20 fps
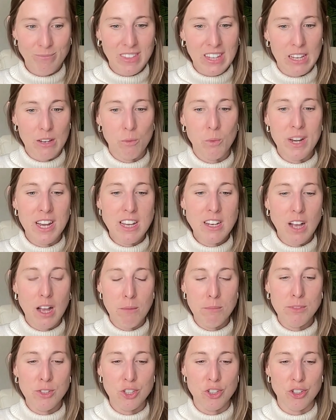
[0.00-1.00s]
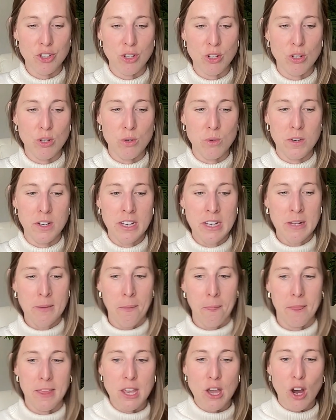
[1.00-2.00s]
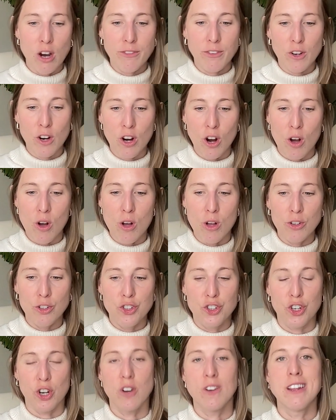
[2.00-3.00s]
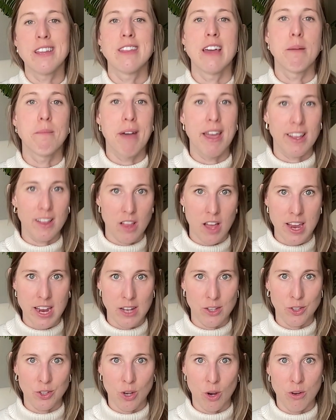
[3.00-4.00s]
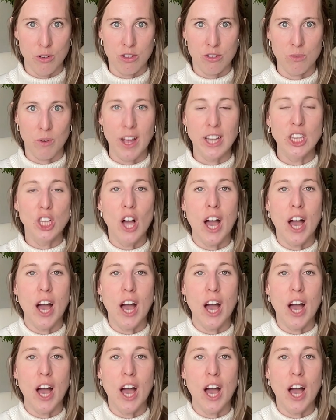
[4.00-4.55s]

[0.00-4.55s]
when it comes to the overall journey that my clients go through,